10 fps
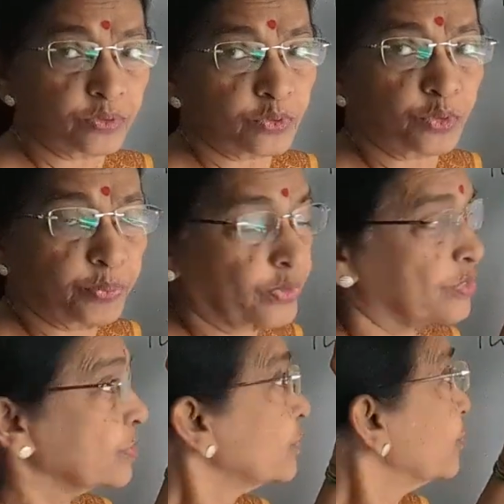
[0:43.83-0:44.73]
two
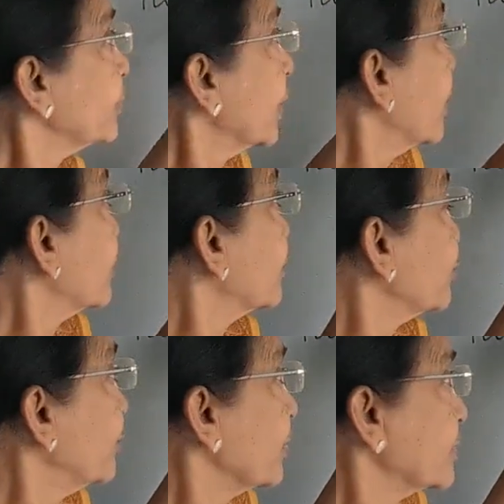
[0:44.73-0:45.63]
books. We got
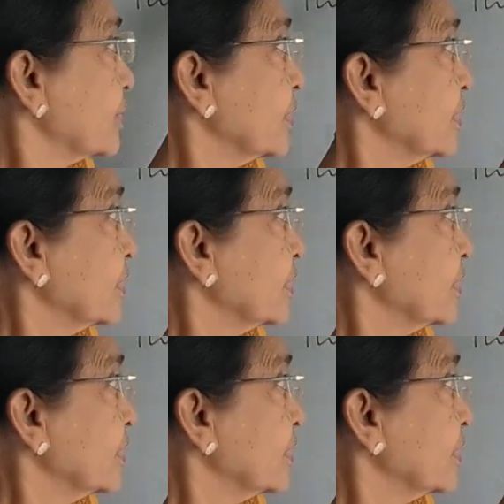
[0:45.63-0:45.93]
two books.